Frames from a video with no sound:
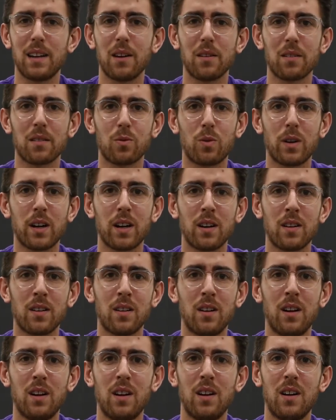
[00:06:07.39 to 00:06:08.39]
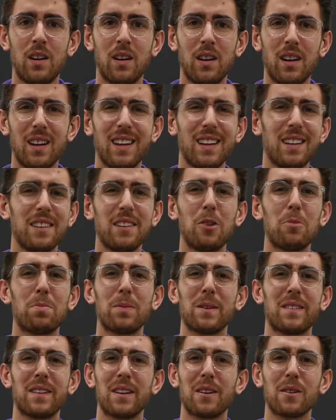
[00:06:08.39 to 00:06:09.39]
elsewhere, in no
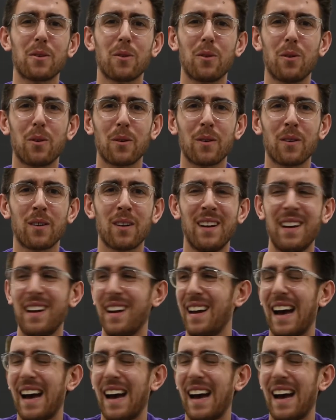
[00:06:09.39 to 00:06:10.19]
particular order.